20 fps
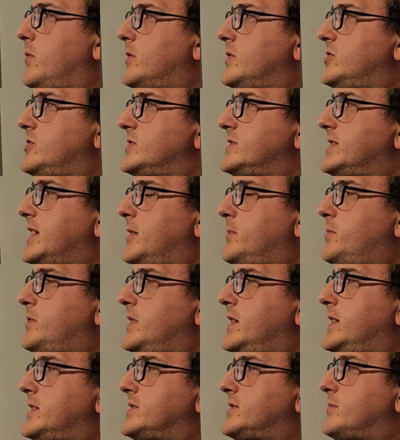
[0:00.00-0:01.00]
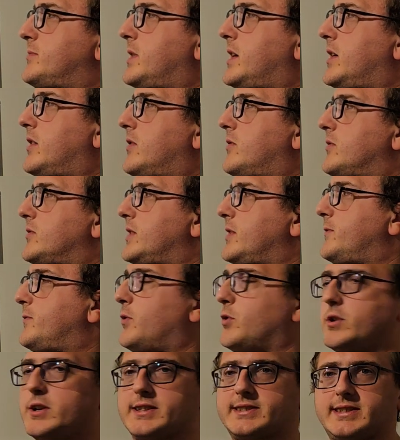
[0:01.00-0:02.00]
what you said, please, about they
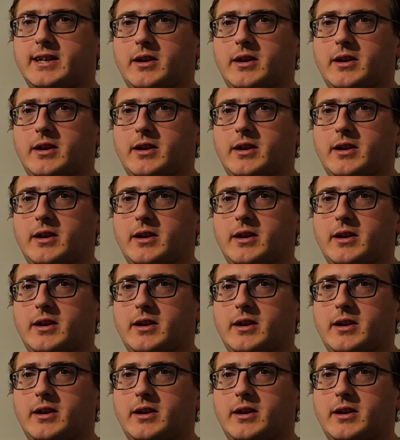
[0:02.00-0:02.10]
focus